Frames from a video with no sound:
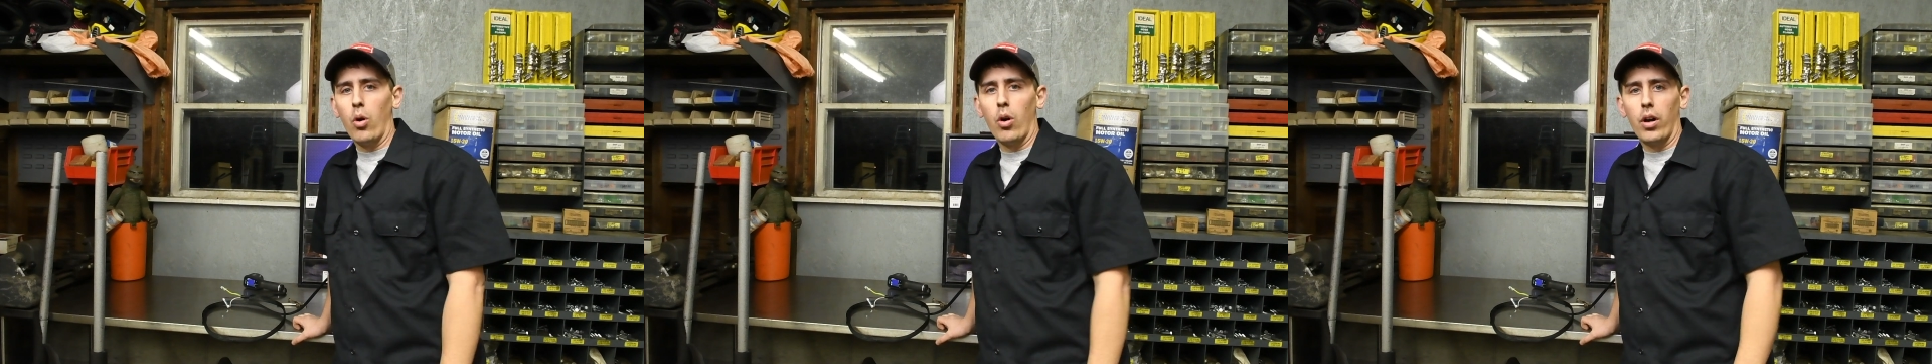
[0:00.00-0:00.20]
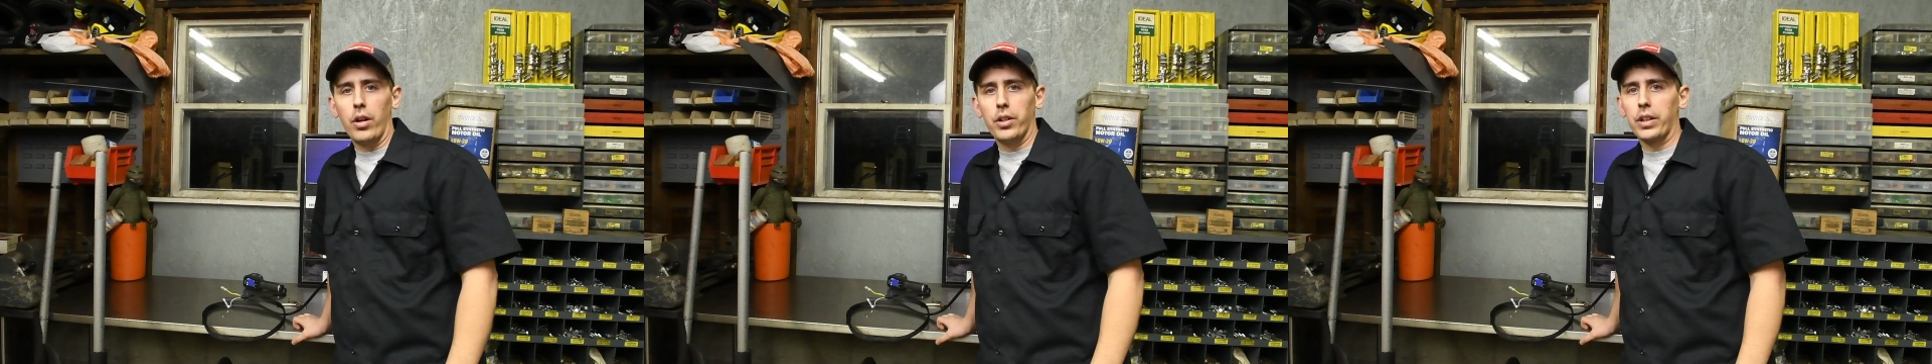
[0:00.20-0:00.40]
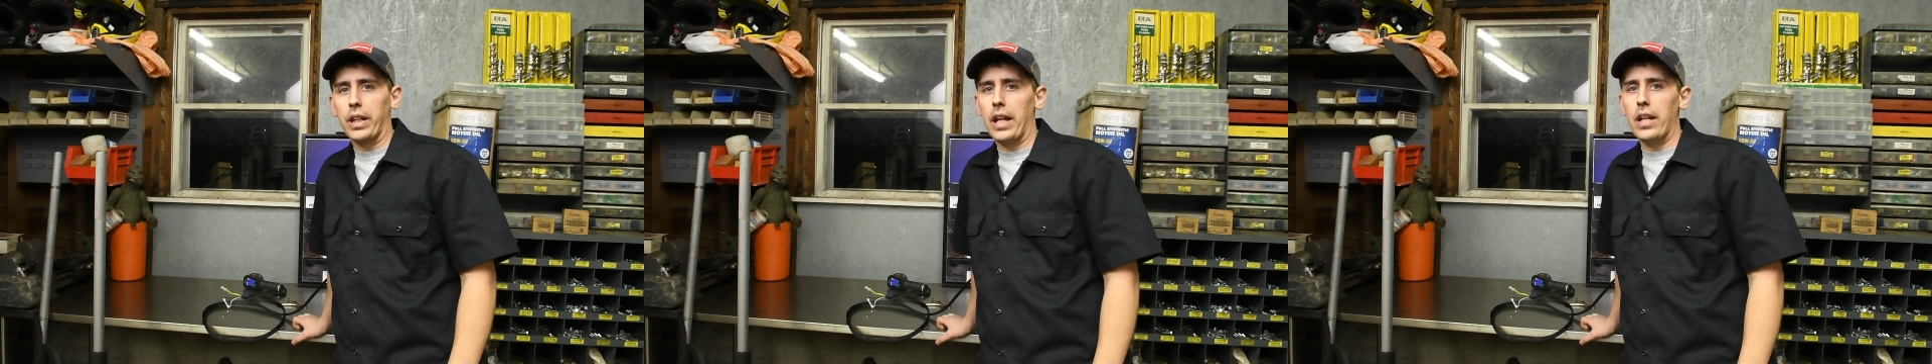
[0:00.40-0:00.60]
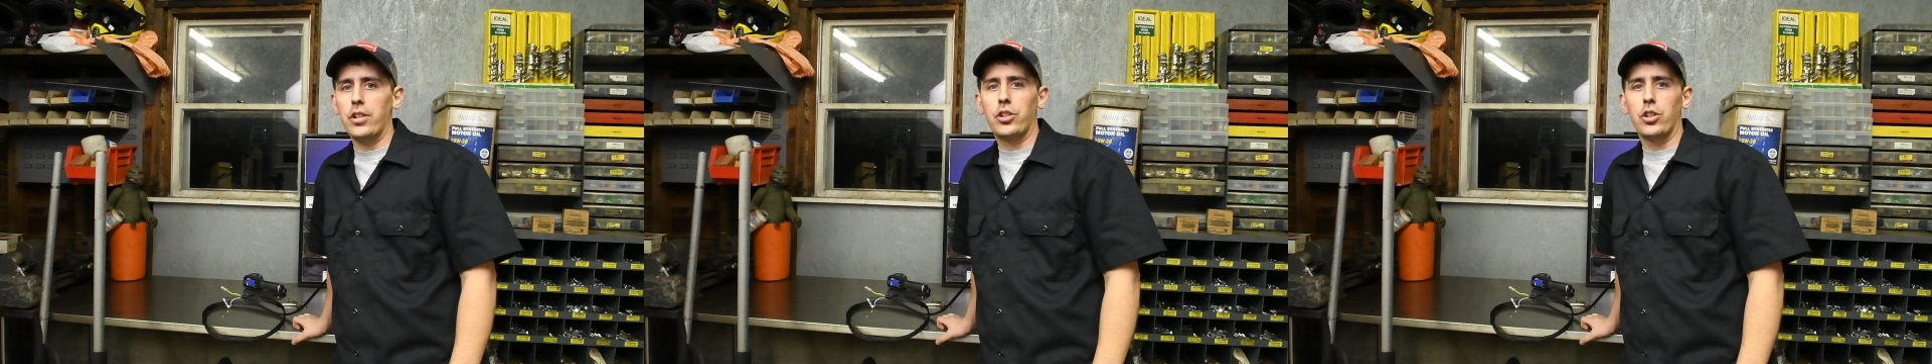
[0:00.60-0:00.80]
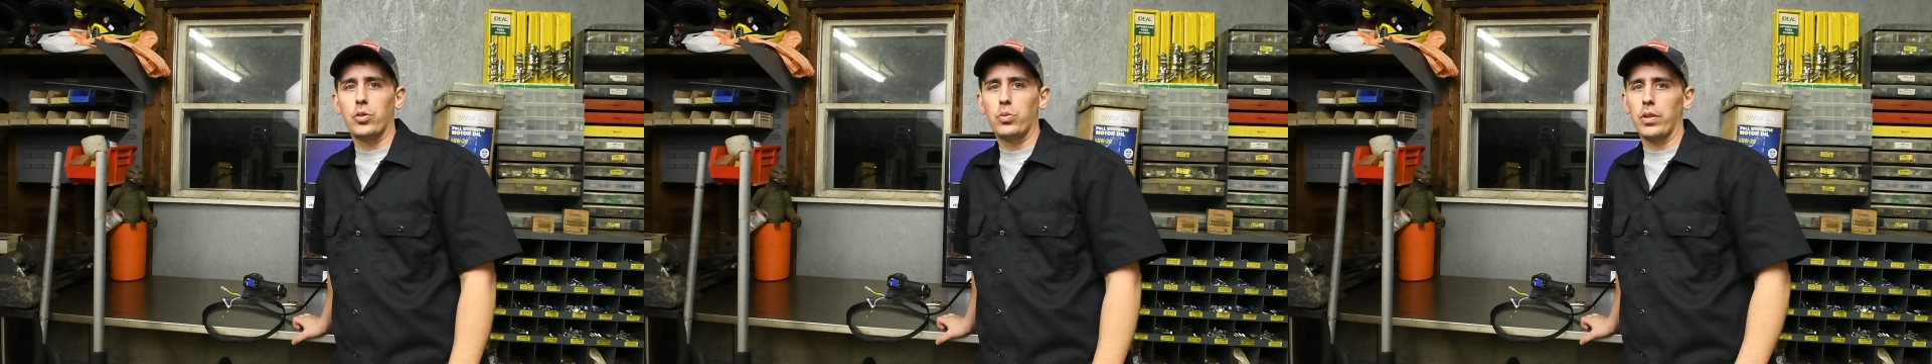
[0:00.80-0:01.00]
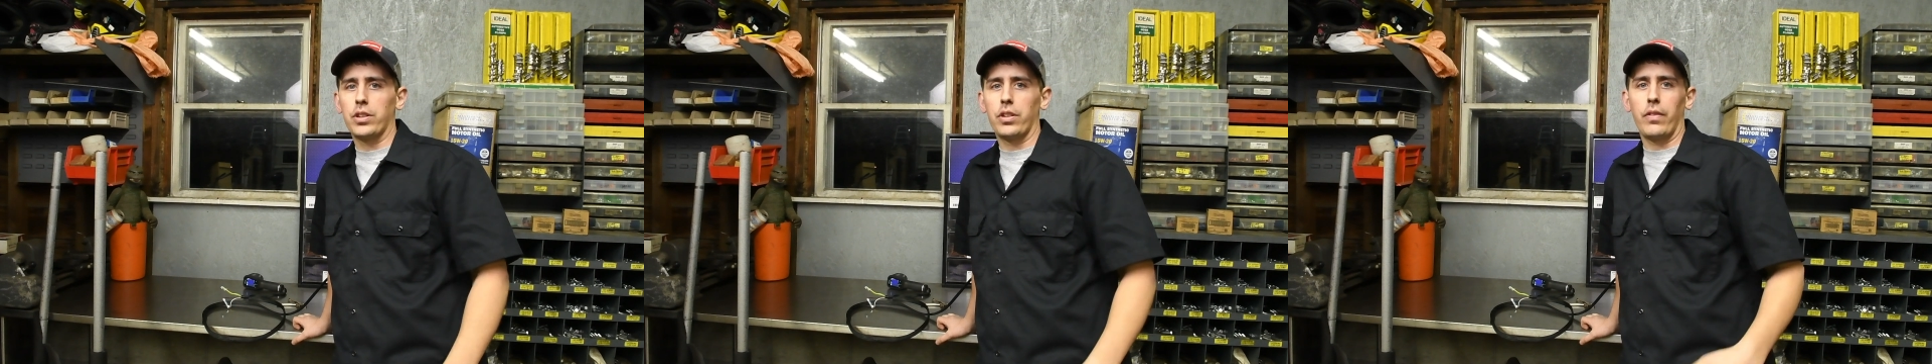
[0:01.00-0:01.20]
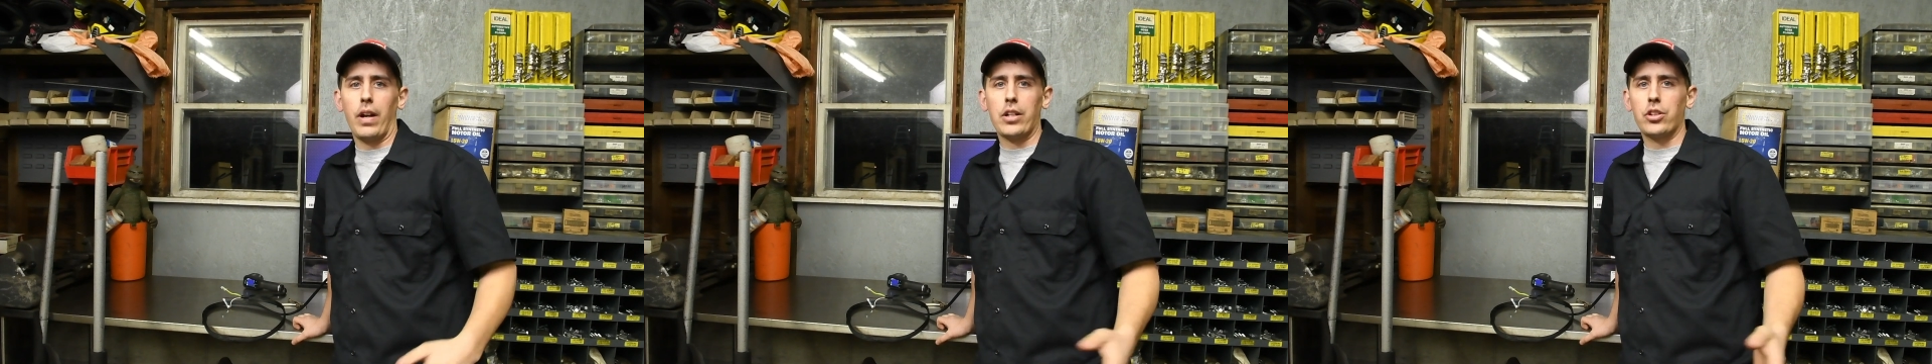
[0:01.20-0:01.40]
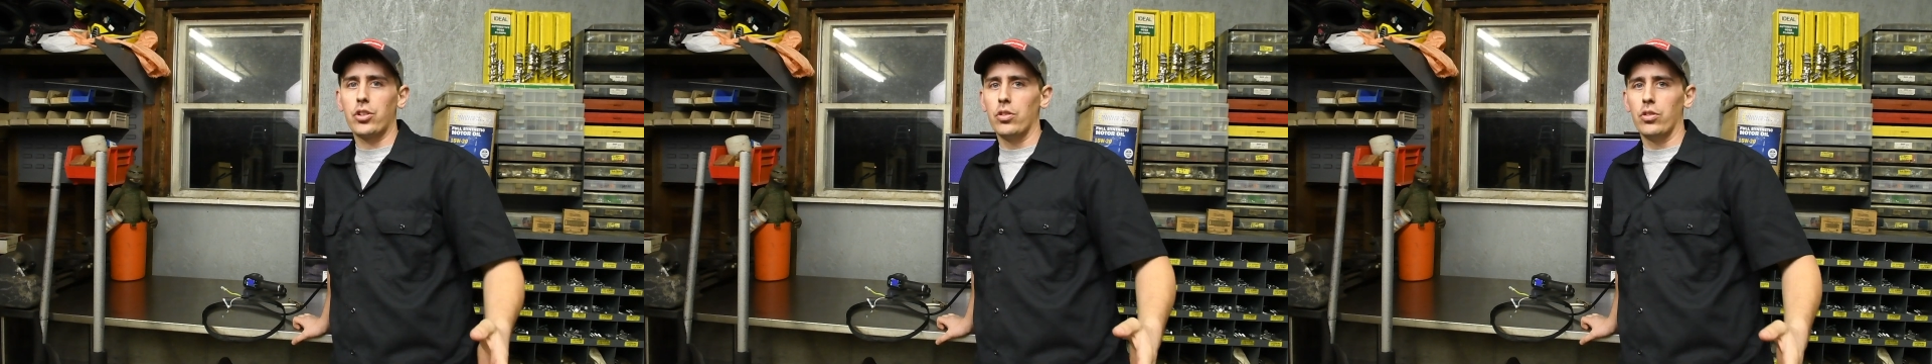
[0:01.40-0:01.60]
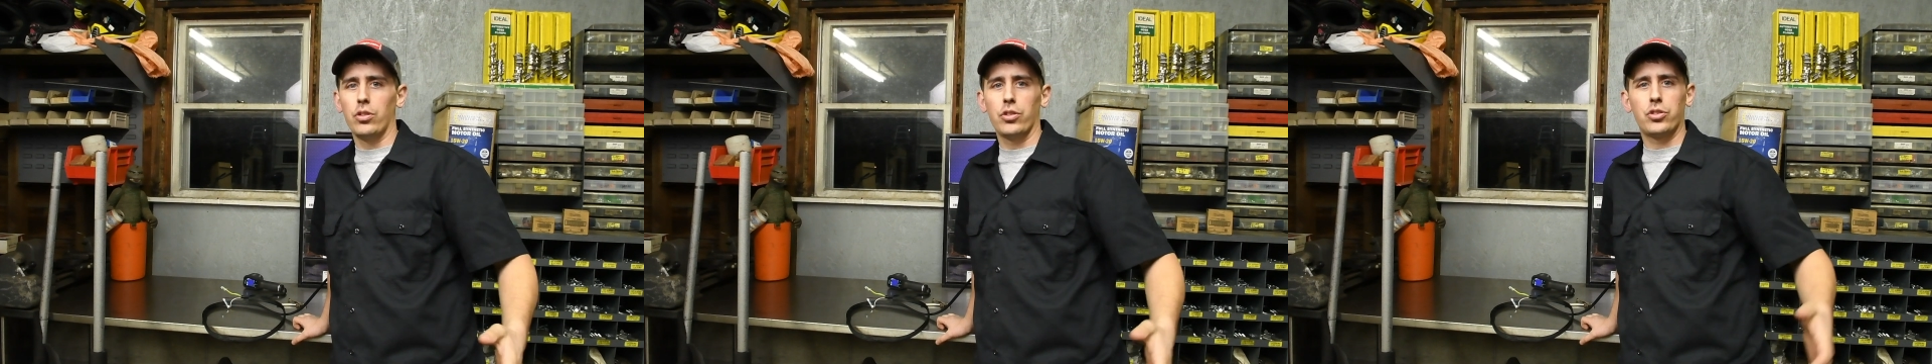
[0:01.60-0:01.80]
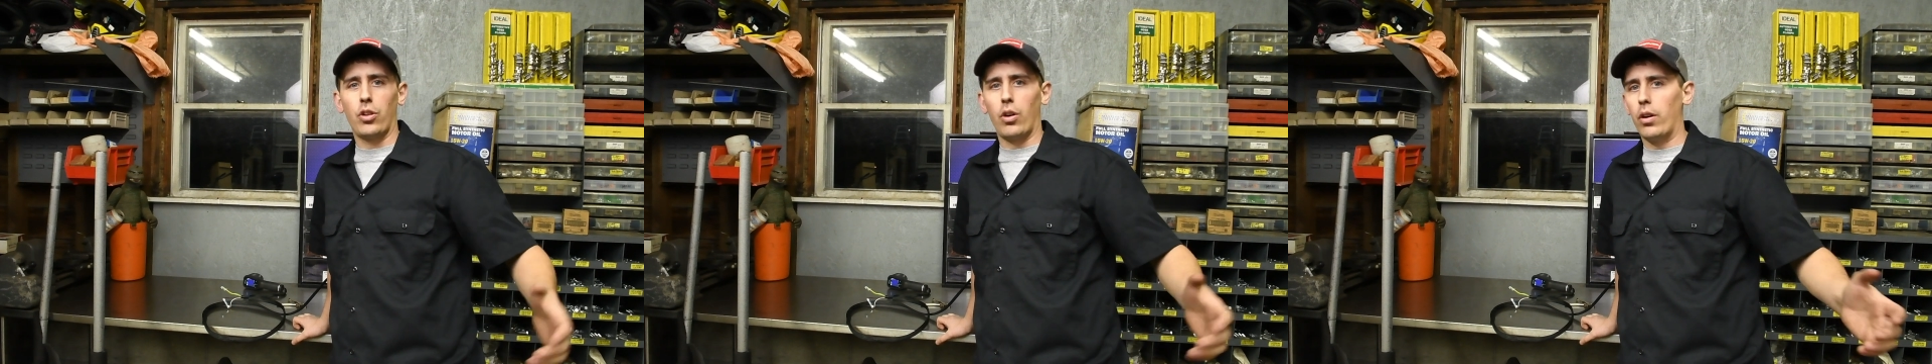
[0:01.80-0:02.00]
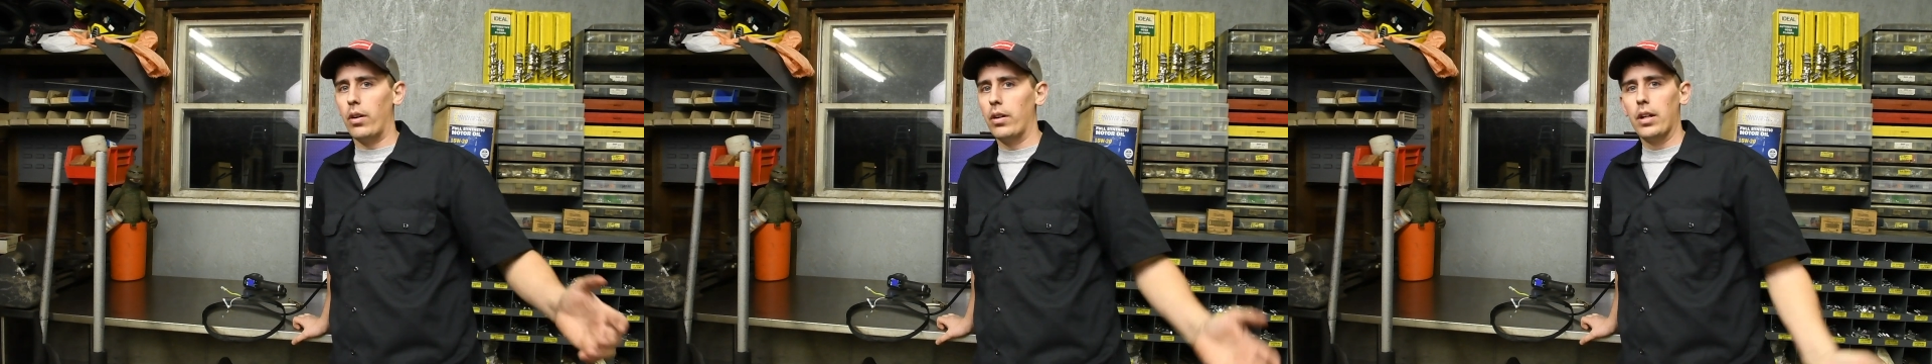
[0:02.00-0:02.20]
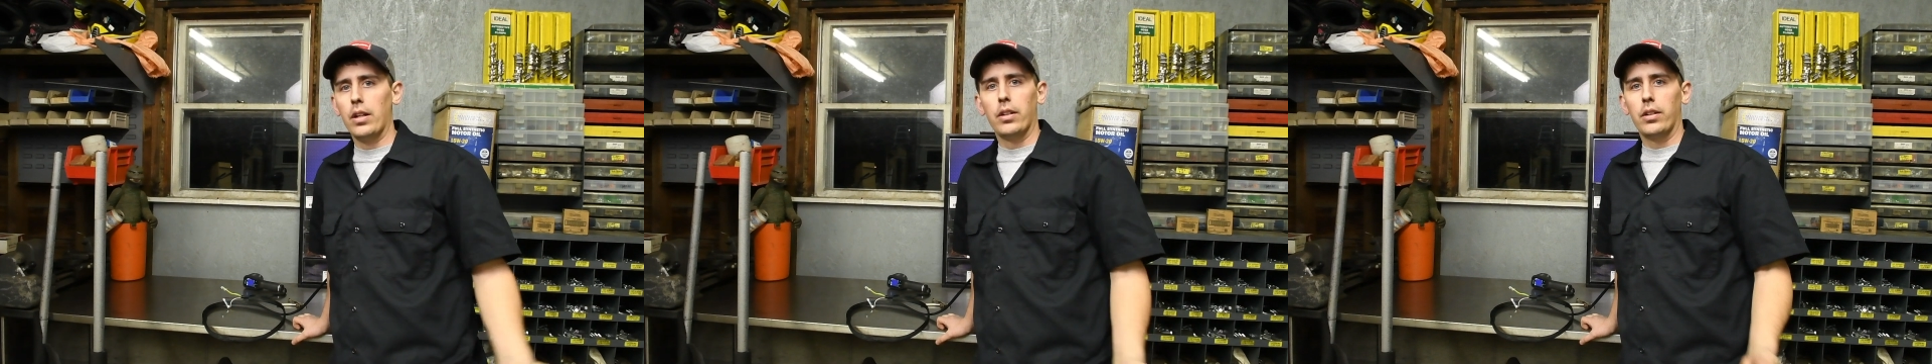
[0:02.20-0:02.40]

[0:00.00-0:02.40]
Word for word: or you'll get issues with directionals, or